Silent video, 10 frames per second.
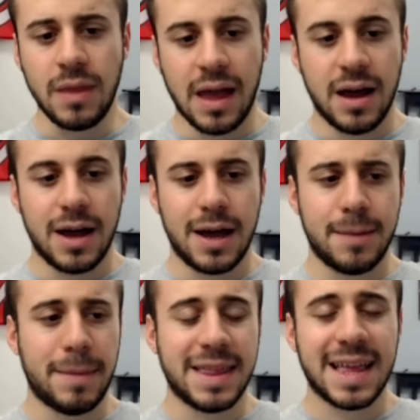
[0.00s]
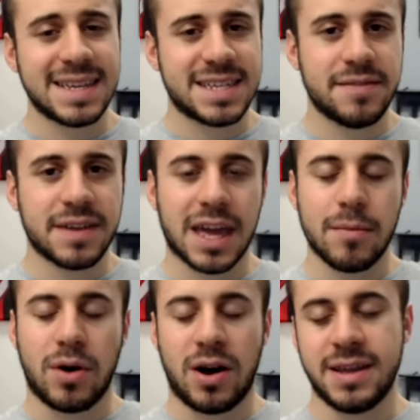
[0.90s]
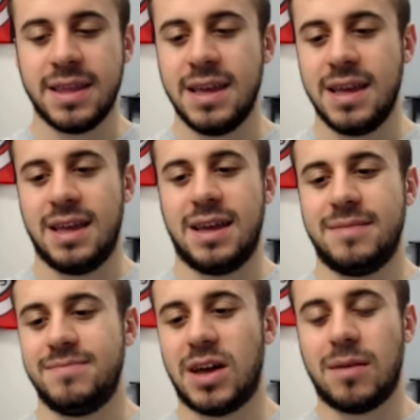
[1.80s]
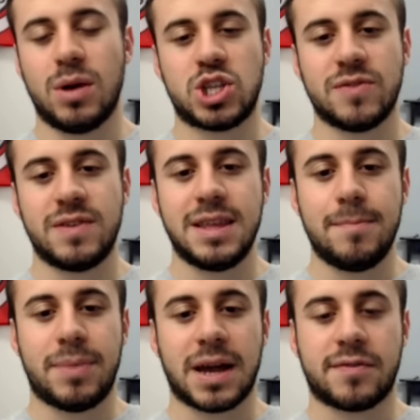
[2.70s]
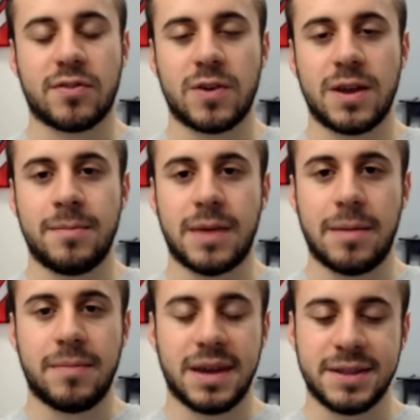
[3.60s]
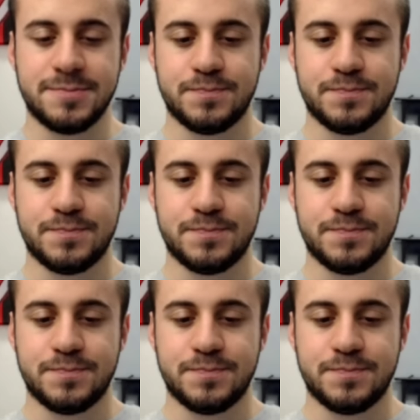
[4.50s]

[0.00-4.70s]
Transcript: Menez even came on. Not much of an impact for him. I mean,